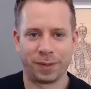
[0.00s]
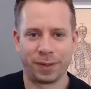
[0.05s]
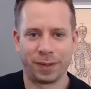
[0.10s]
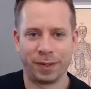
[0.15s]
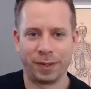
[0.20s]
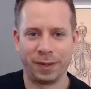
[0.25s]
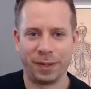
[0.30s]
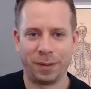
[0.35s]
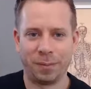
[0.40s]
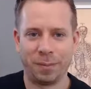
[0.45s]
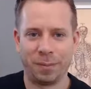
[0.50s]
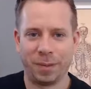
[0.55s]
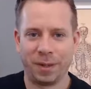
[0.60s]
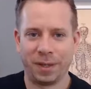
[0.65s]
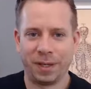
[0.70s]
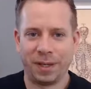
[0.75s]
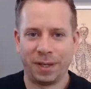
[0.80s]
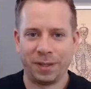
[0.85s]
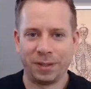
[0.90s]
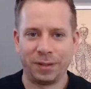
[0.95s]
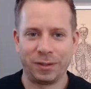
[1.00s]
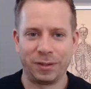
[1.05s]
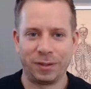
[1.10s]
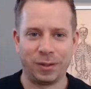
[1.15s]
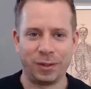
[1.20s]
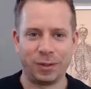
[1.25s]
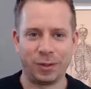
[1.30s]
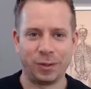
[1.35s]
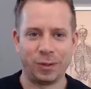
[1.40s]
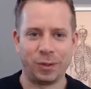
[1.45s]
And then begin
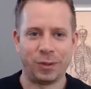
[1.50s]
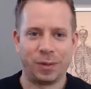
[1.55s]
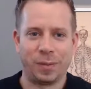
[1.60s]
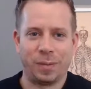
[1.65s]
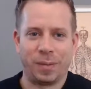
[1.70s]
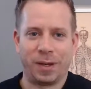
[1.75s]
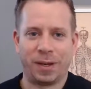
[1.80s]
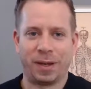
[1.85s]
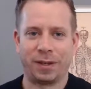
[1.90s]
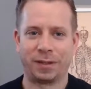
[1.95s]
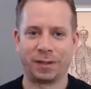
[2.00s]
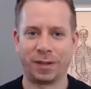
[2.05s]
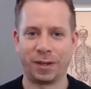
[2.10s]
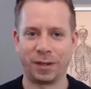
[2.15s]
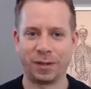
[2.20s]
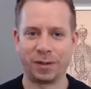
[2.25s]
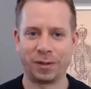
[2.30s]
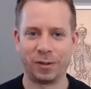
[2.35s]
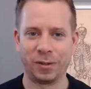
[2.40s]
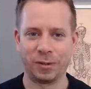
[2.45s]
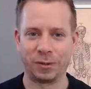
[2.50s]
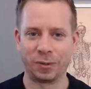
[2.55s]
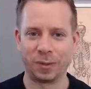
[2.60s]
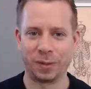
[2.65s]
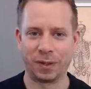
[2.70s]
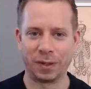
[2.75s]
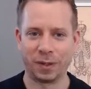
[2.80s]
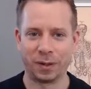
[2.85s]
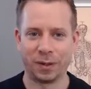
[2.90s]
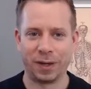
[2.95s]
to make circles
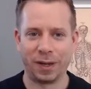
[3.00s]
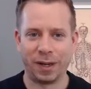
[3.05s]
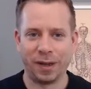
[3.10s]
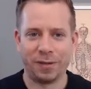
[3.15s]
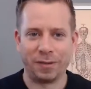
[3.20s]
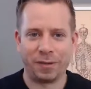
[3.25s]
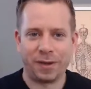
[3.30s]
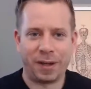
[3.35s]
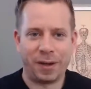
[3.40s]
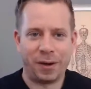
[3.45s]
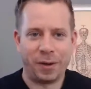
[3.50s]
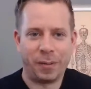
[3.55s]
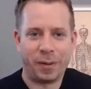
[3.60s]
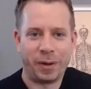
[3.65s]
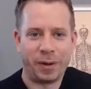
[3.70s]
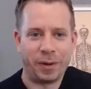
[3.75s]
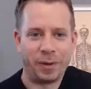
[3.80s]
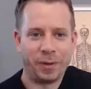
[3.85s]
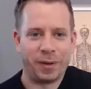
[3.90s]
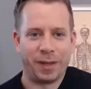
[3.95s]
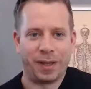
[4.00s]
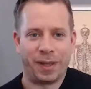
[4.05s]
with your left elbow